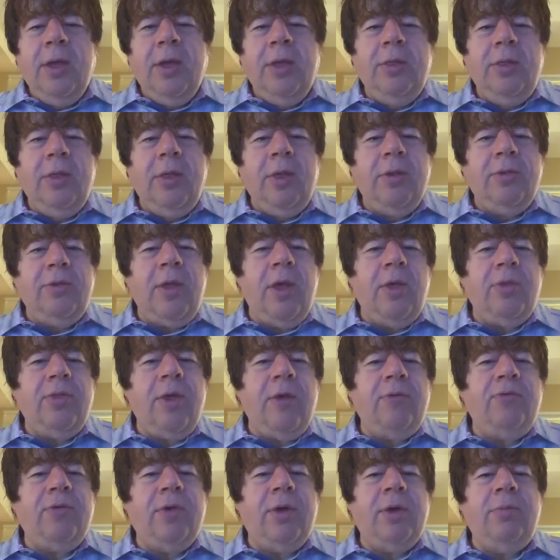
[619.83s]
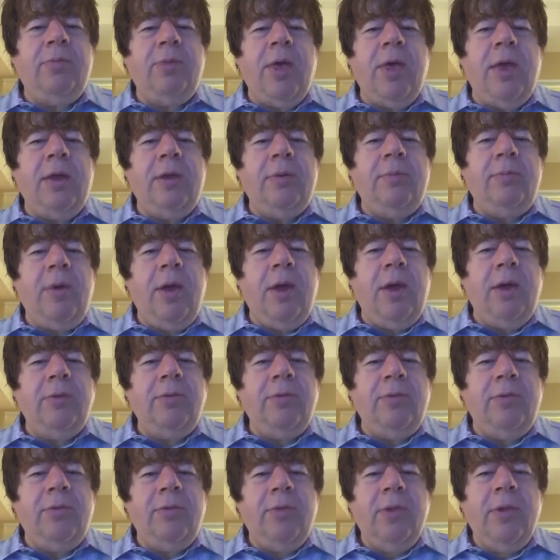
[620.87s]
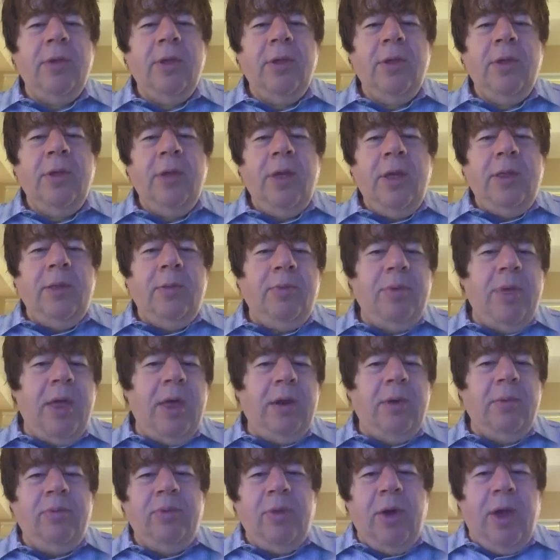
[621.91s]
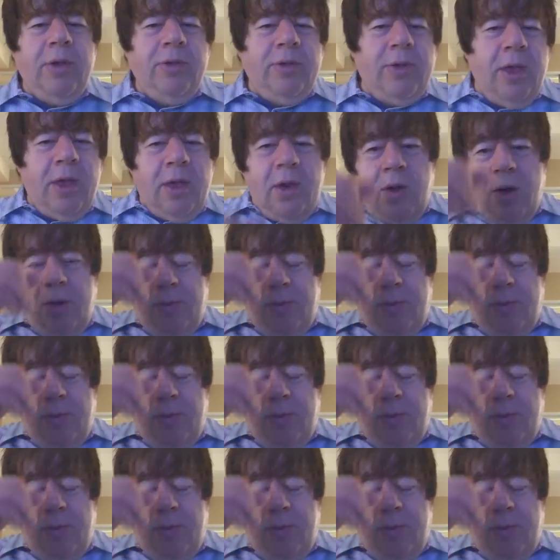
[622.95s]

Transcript: in the South African platinum mines and the platinum price can